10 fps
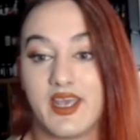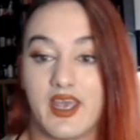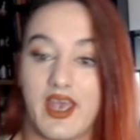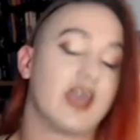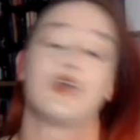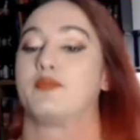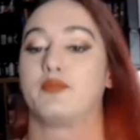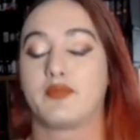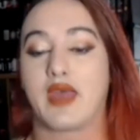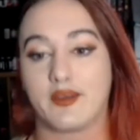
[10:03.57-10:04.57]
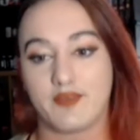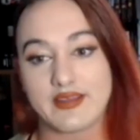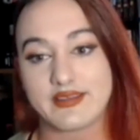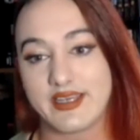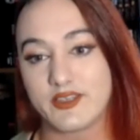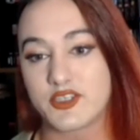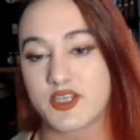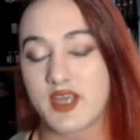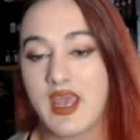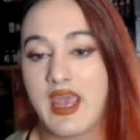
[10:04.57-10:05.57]
advantaged,
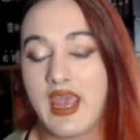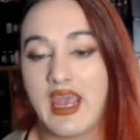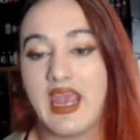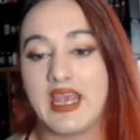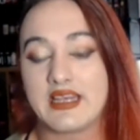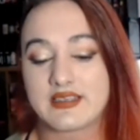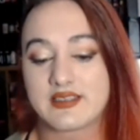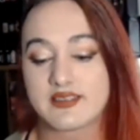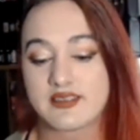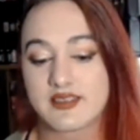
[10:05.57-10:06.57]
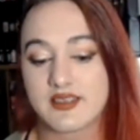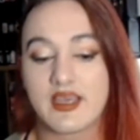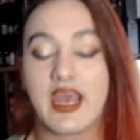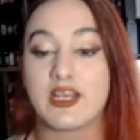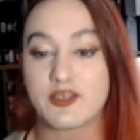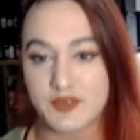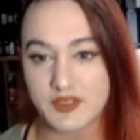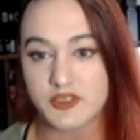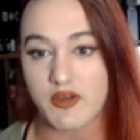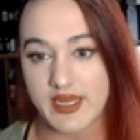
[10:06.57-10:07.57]
it's
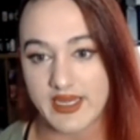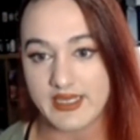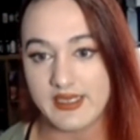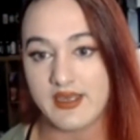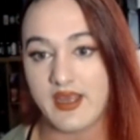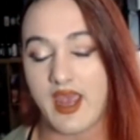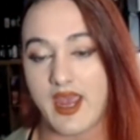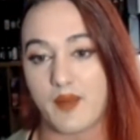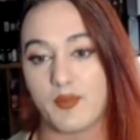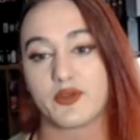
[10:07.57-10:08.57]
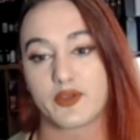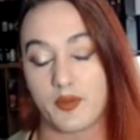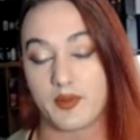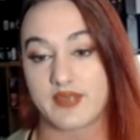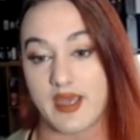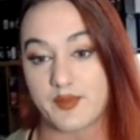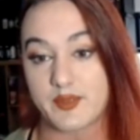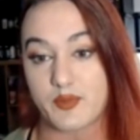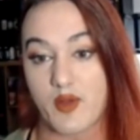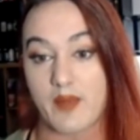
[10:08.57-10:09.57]
frustrating. There's a couple of times
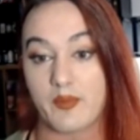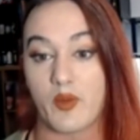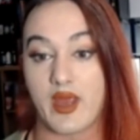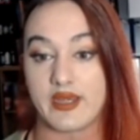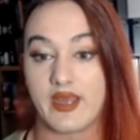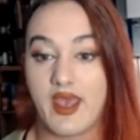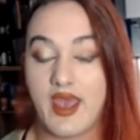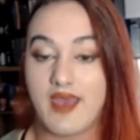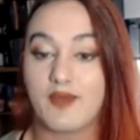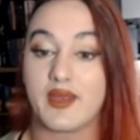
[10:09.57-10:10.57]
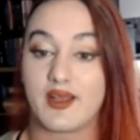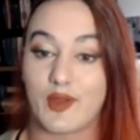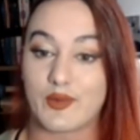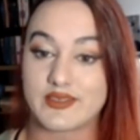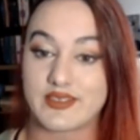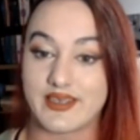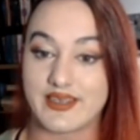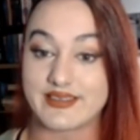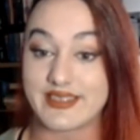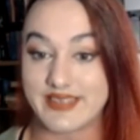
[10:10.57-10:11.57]
this prep when I've been close
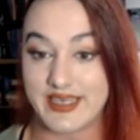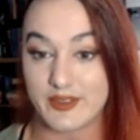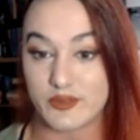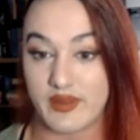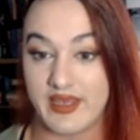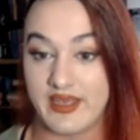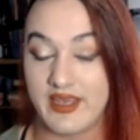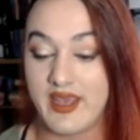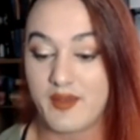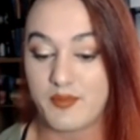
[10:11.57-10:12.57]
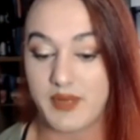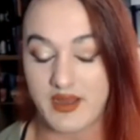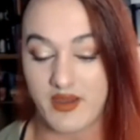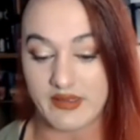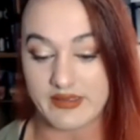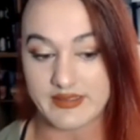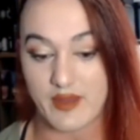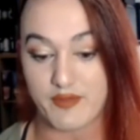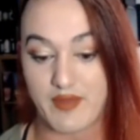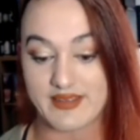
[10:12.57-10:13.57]
to tears with it, because
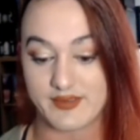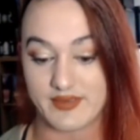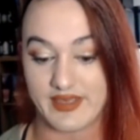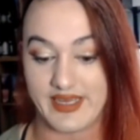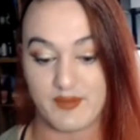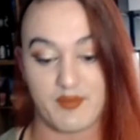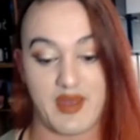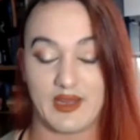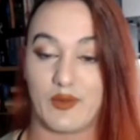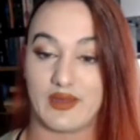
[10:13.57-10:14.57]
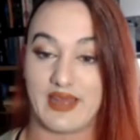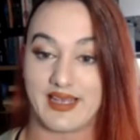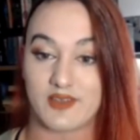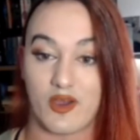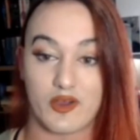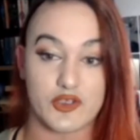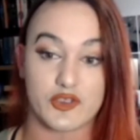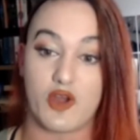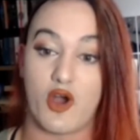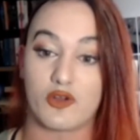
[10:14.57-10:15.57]
effectively my lower legs are
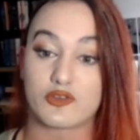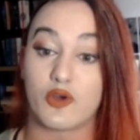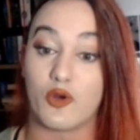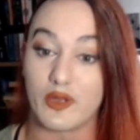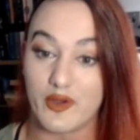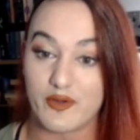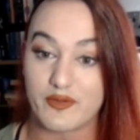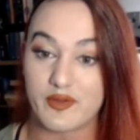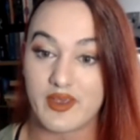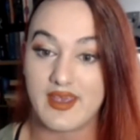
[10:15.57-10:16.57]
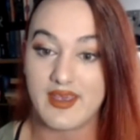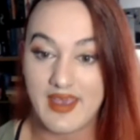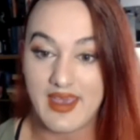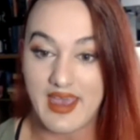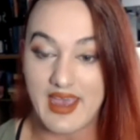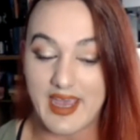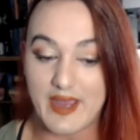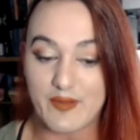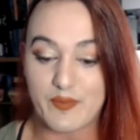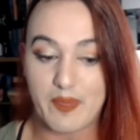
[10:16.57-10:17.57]
just not tall enough.
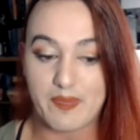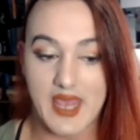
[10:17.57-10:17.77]
And